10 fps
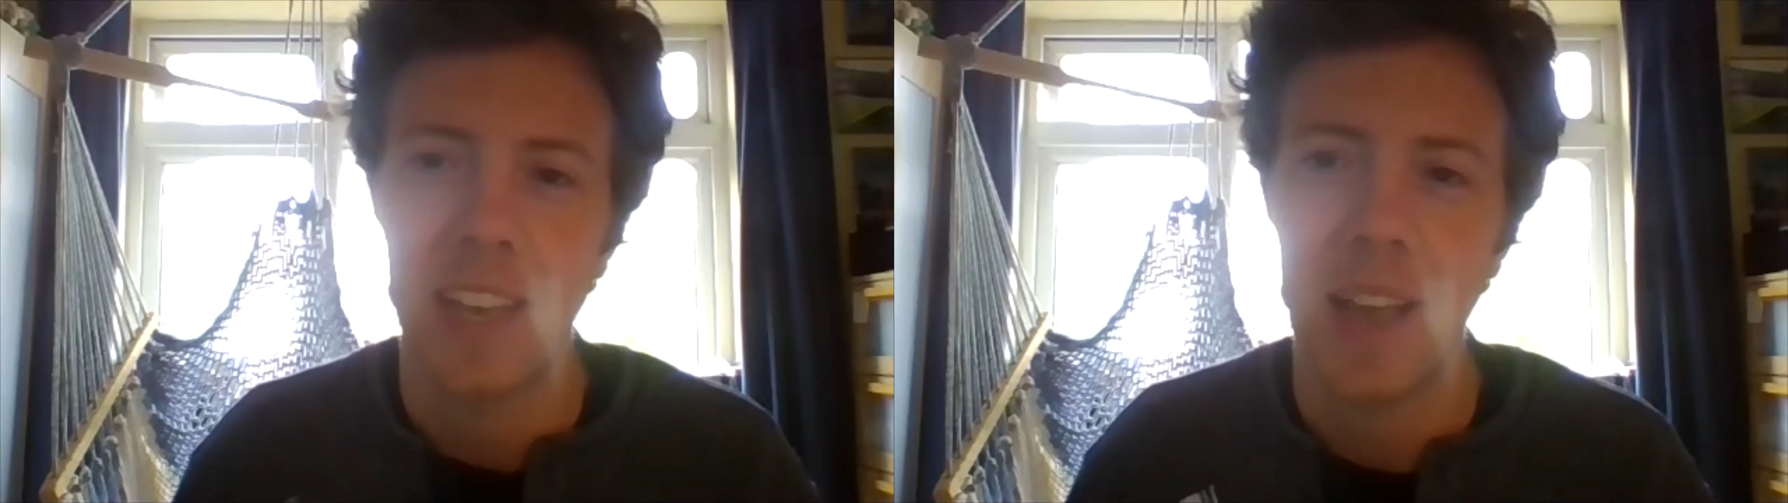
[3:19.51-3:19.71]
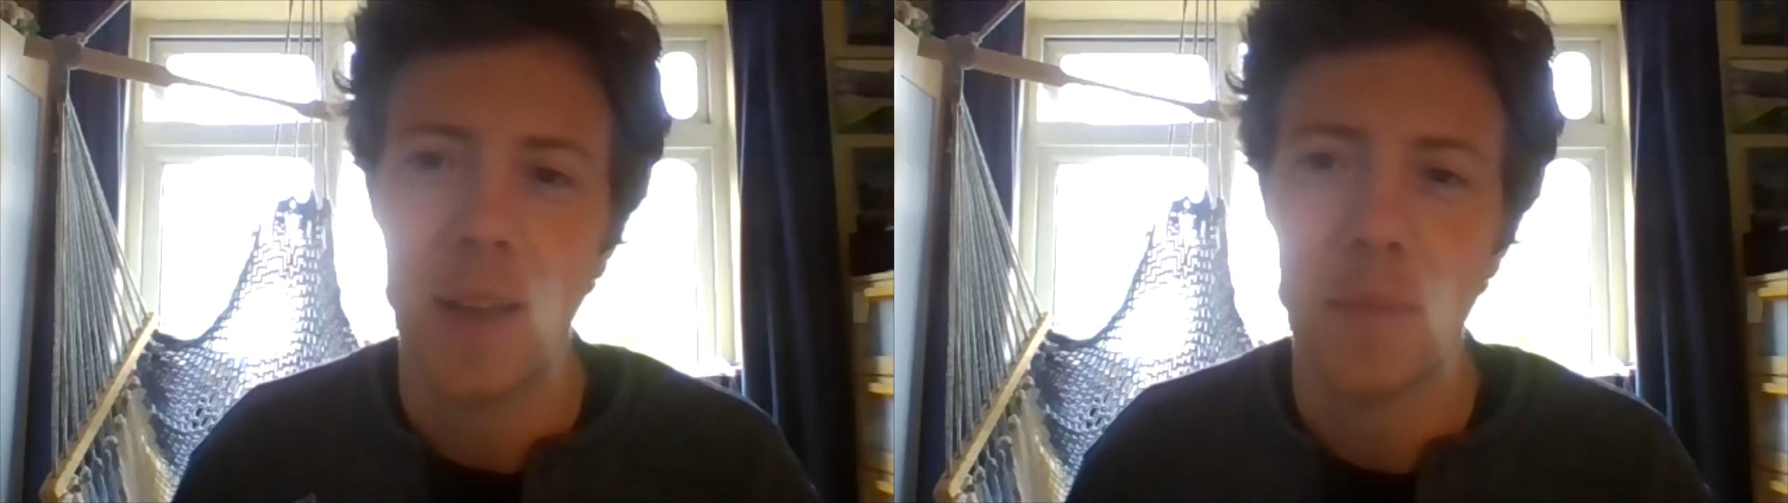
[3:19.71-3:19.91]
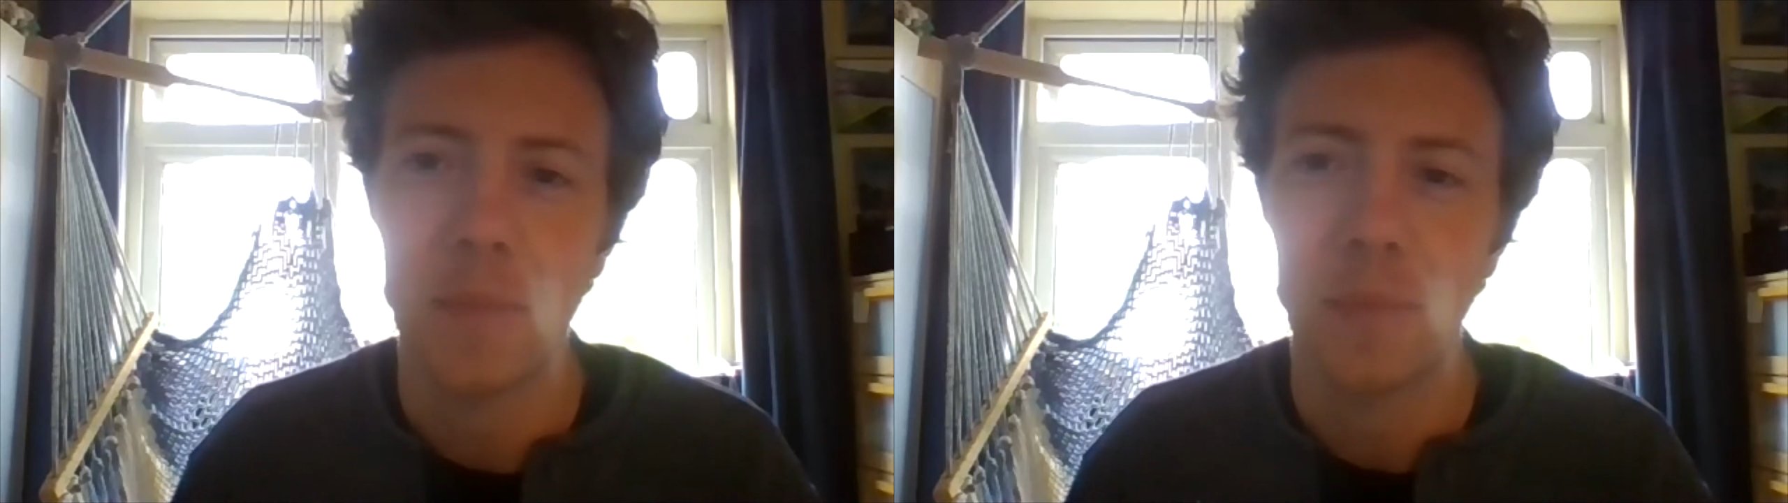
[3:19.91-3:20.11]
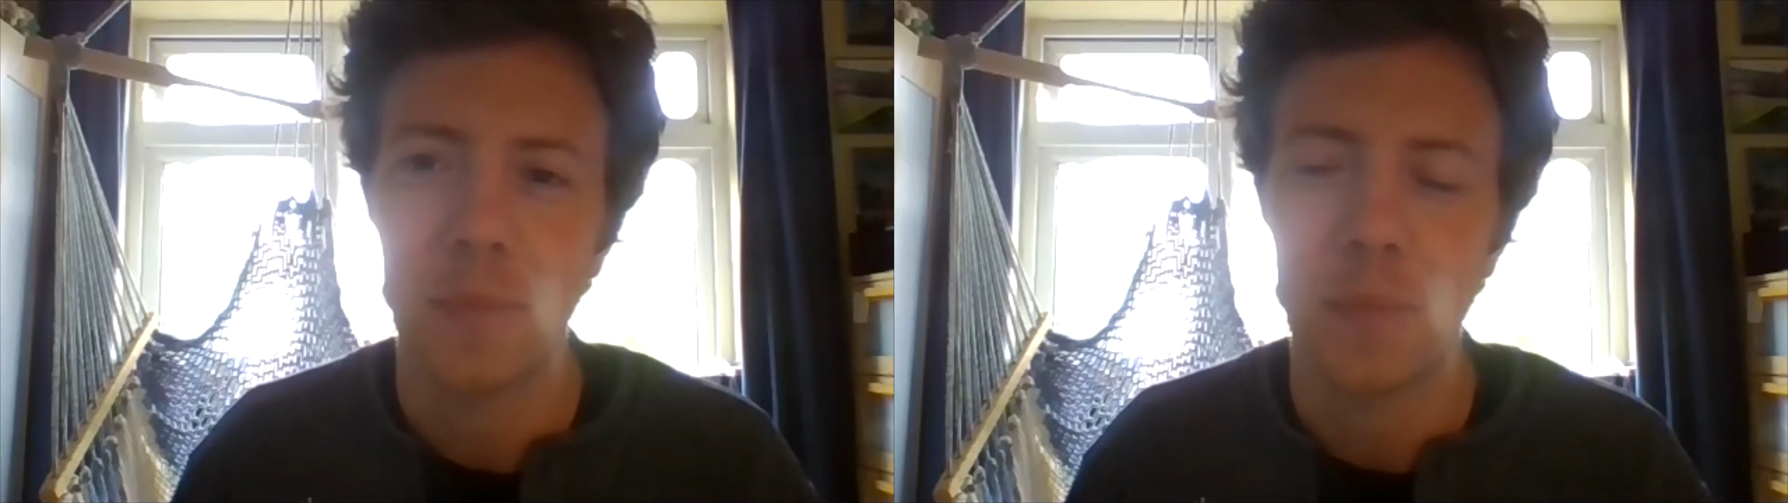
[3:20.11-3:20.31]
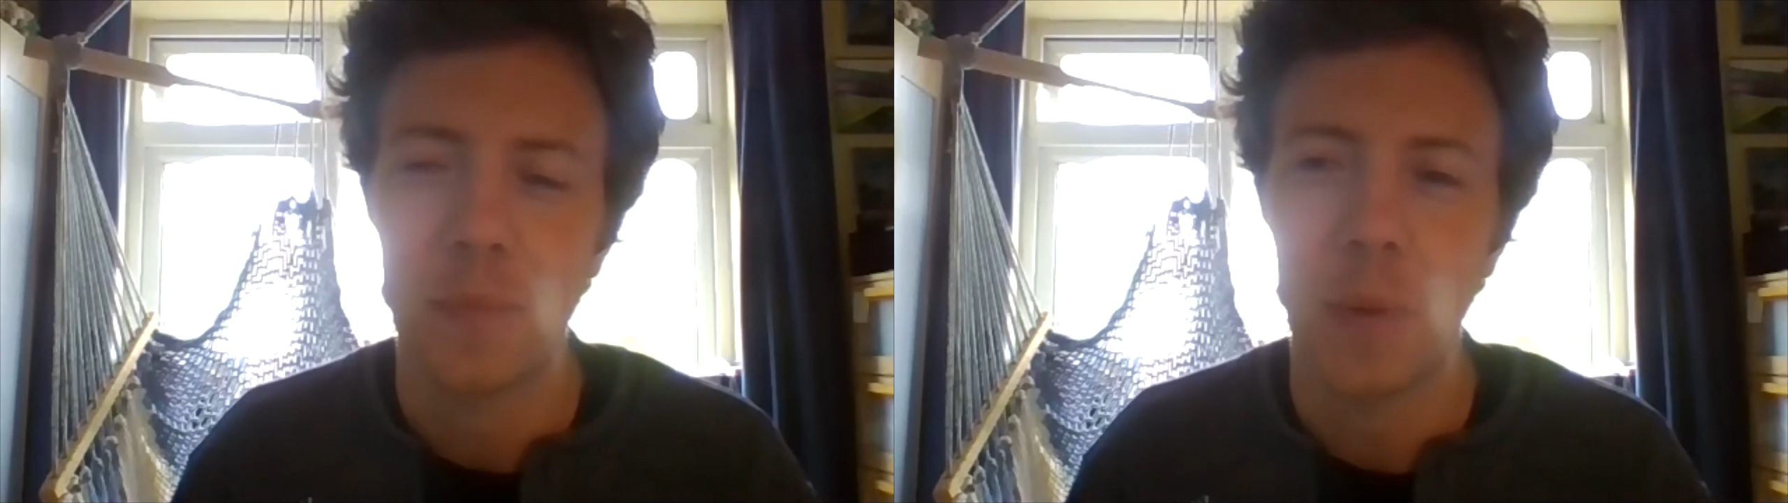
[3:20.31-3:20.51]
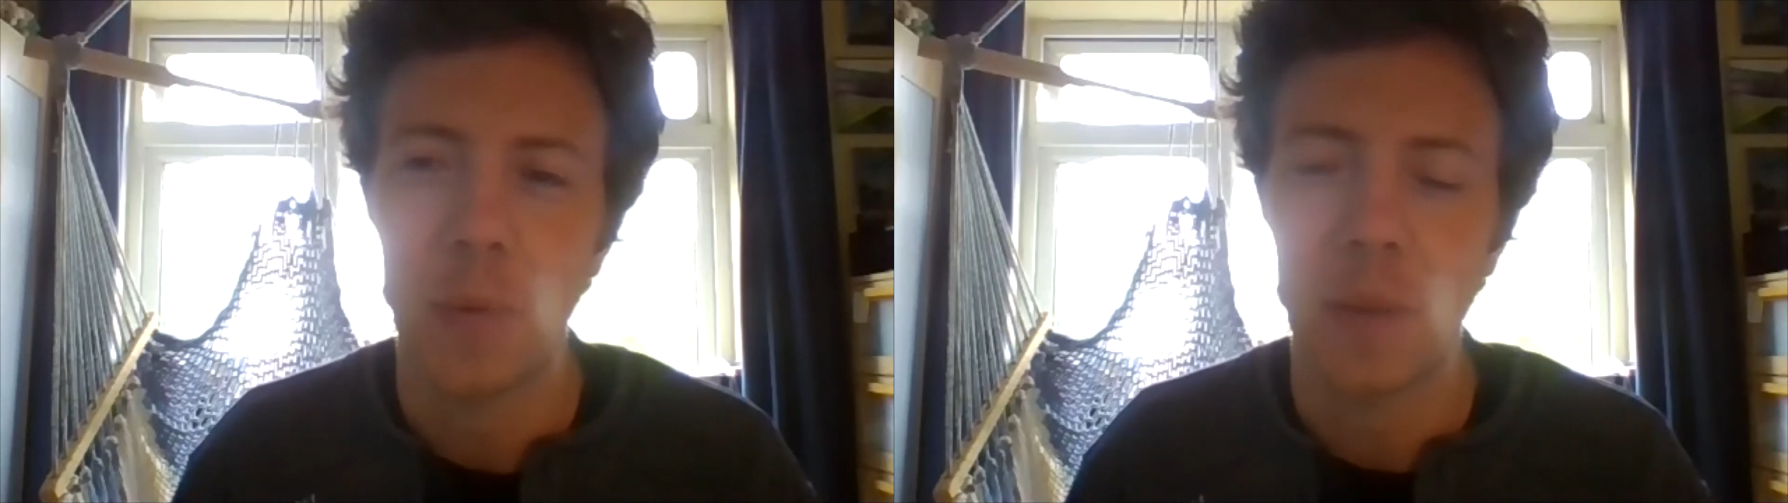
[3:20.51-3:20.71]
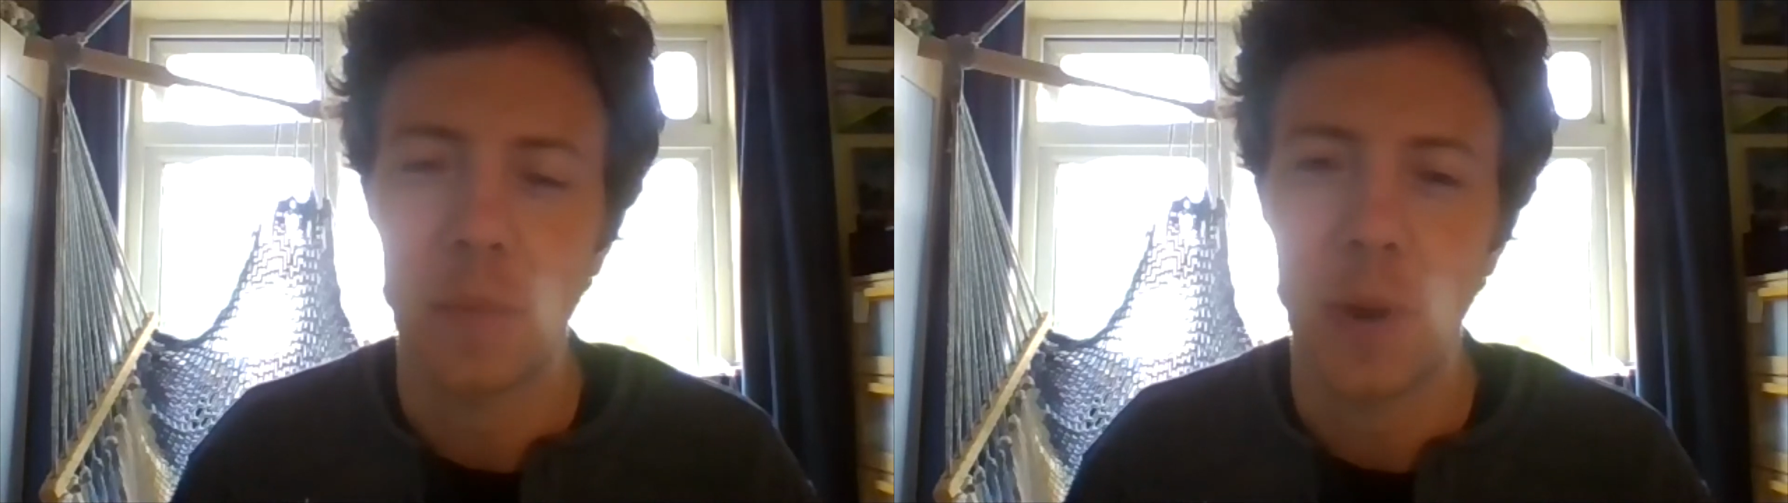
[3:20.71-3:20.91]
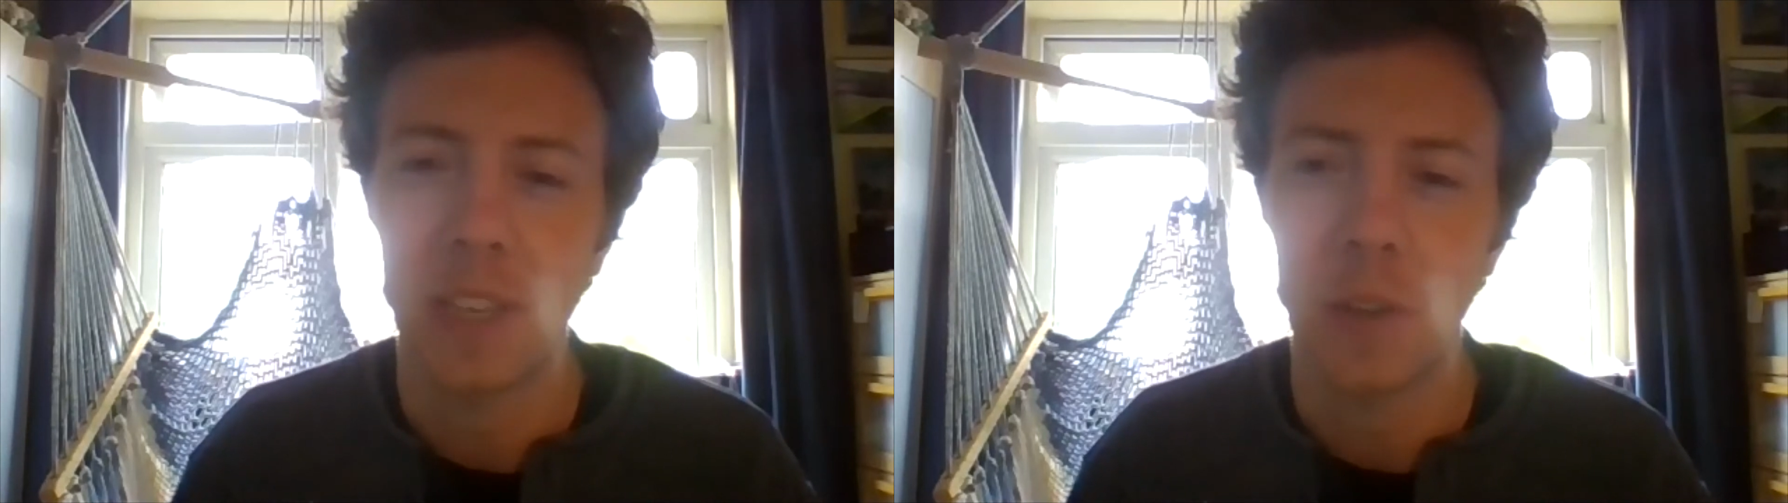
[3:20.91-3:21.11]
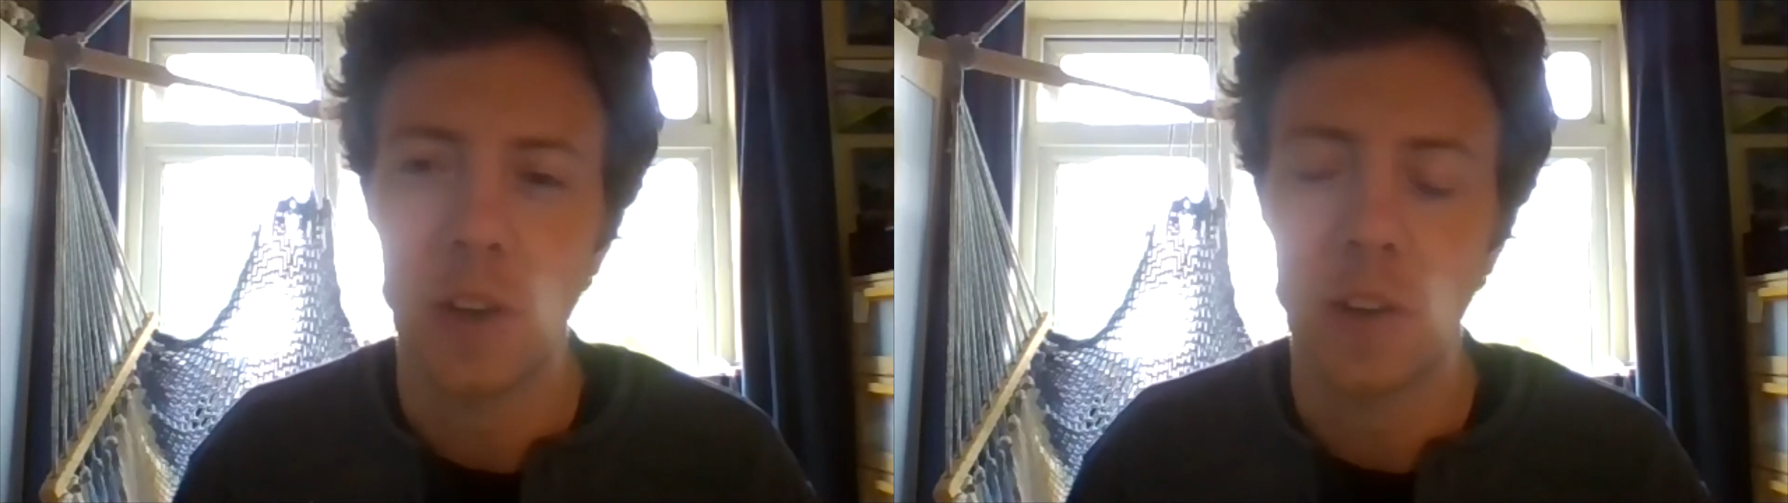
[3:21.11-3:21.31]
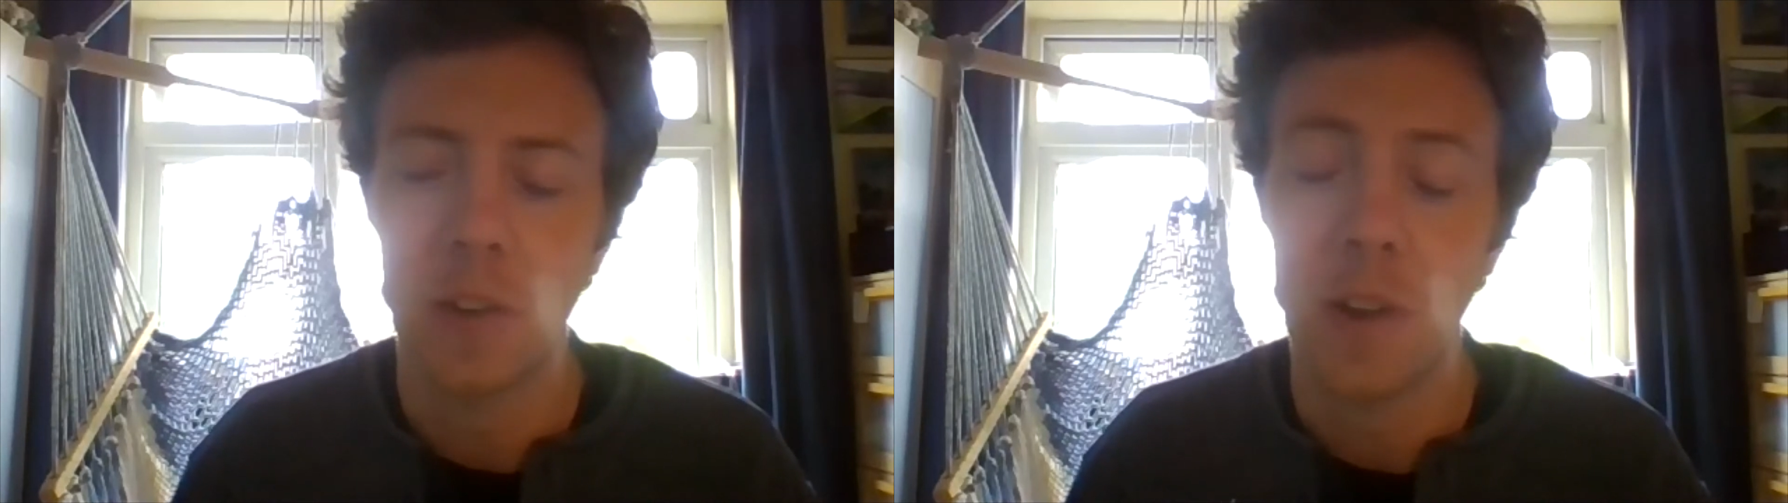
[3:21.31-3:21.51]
um, but we can pray to our,